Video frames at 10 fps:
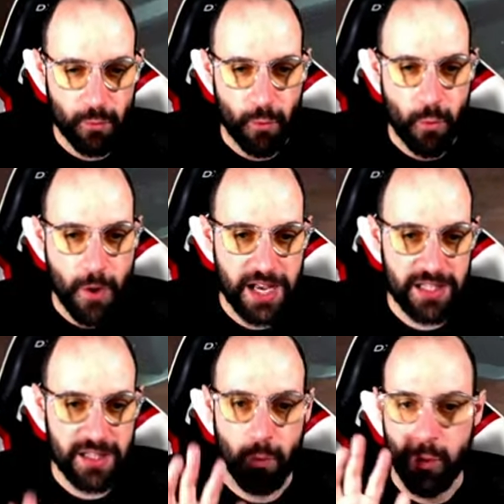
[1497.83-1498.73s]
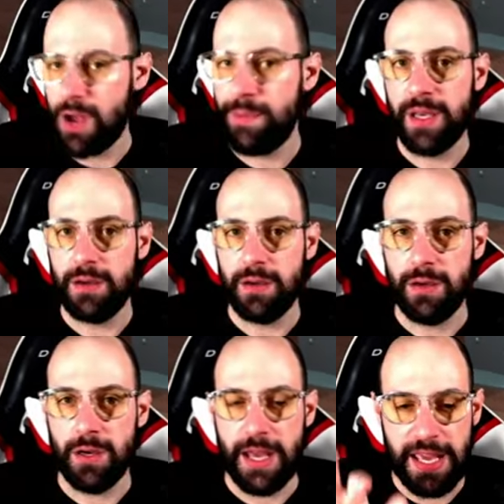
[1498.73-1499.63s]
was unwrapping
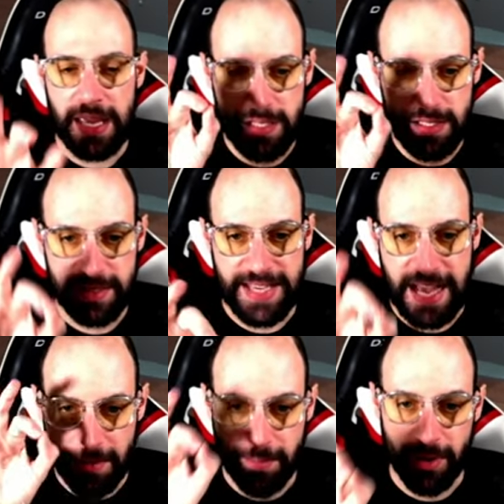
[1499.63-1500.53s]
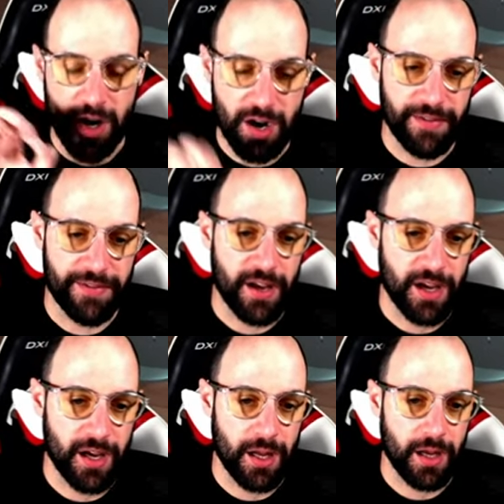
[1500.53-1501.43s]
each type of
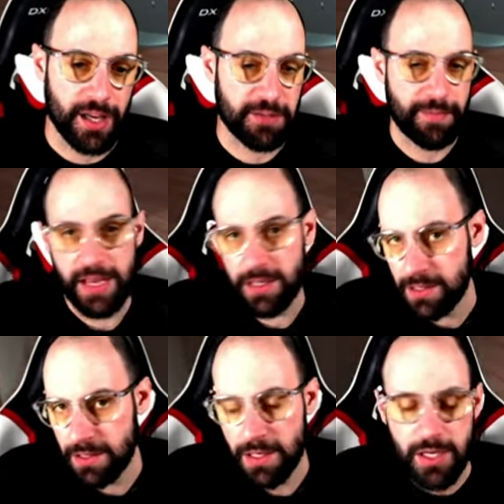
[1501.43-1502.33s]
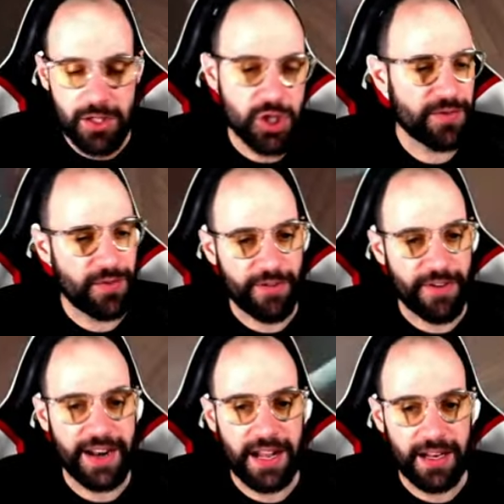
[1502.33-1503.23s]
uh, space just for
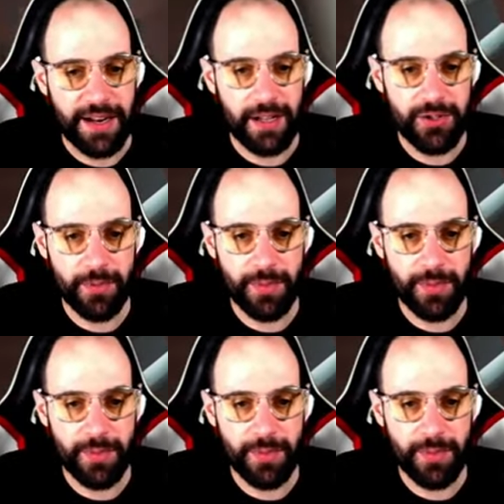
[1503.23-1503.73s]
fun, and also